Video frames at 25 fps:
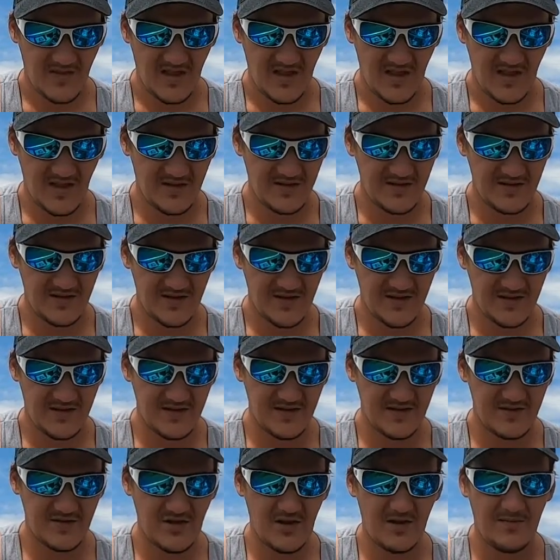it just gets
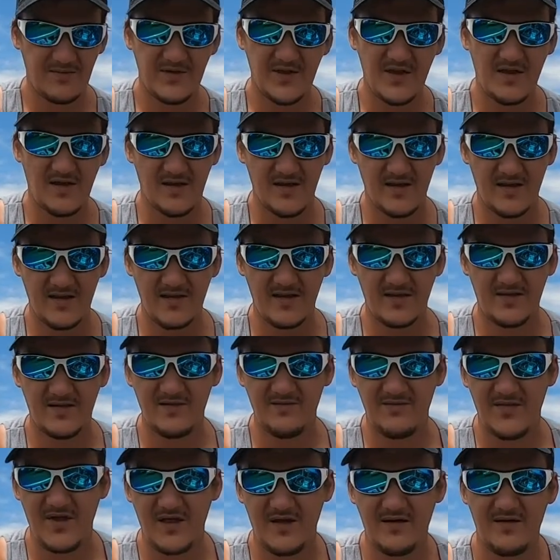the job done. It
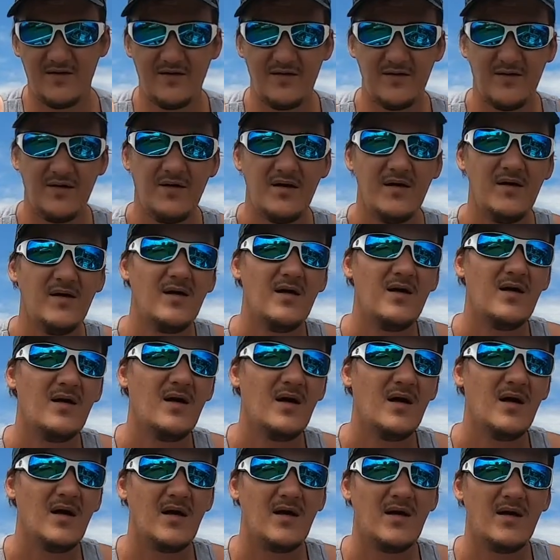doesn't matter
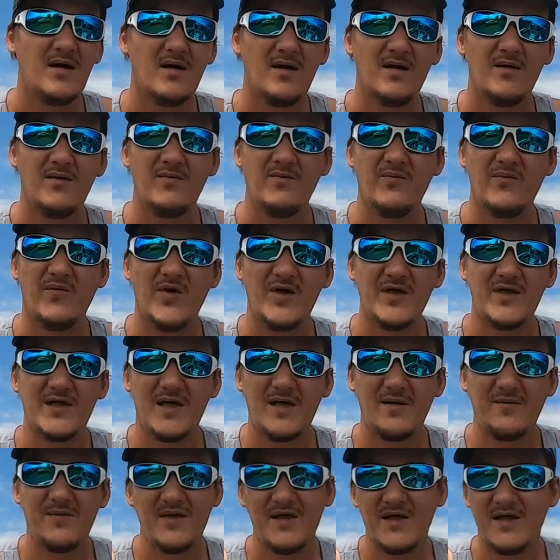what
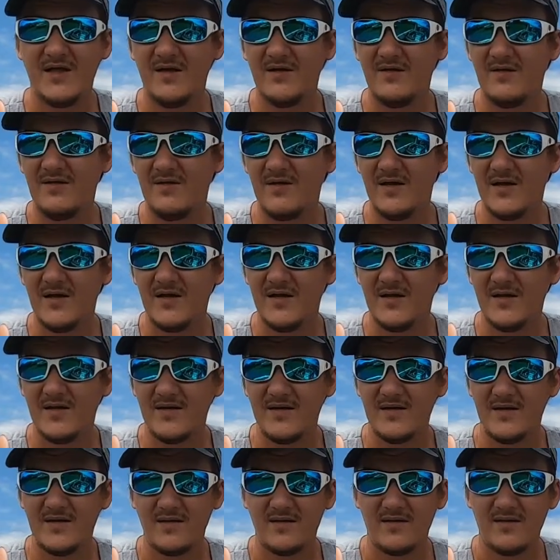time of the year it is.
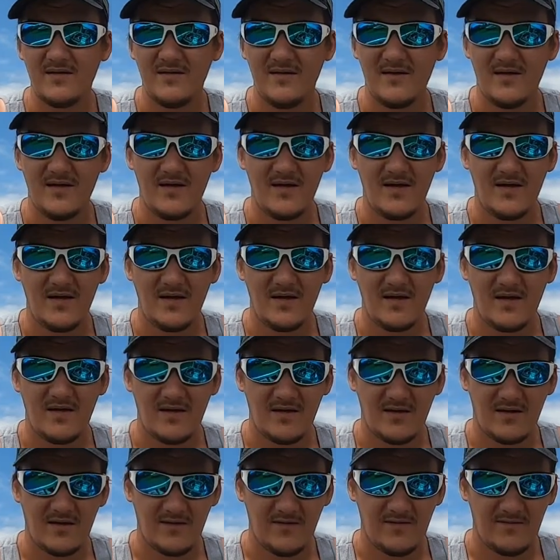
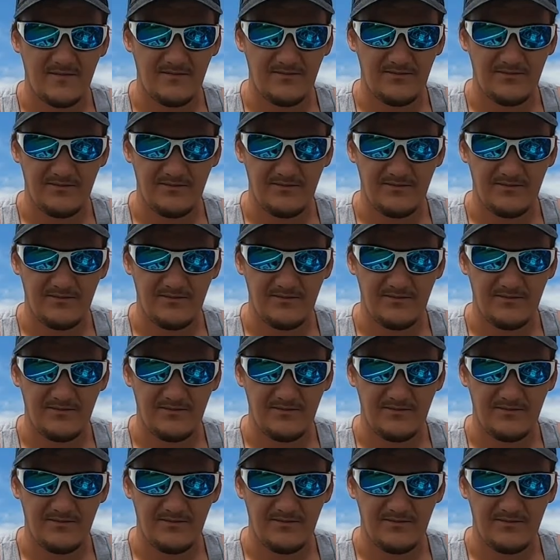Um,